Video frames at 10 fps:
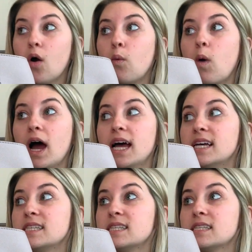
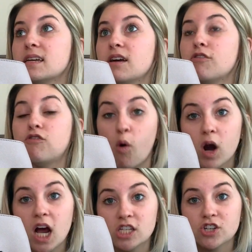was
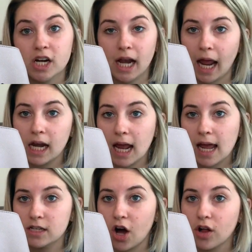
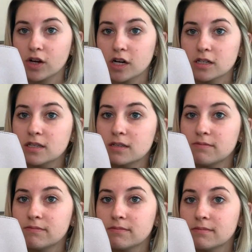$488.
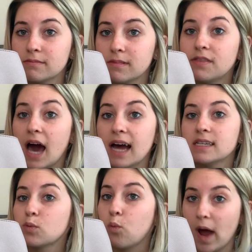That
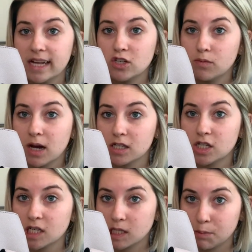is way too much
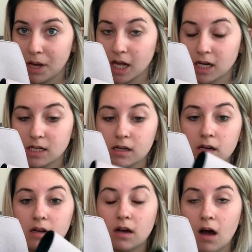to spend
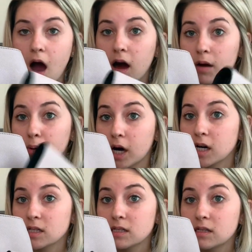on a
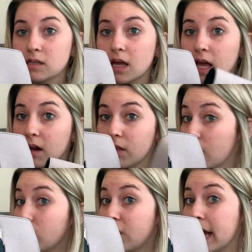purse and a
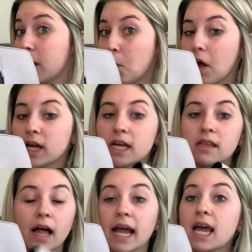little tiny wallet.
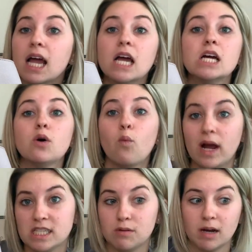Like,
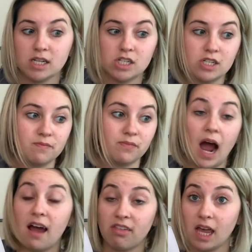way too much,
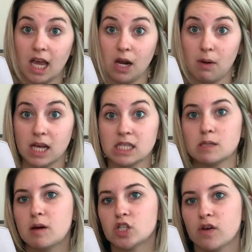I think anyways,
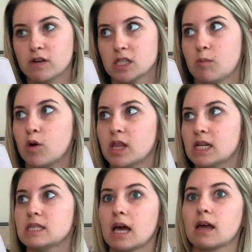especially for someone
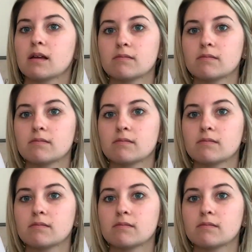that's like,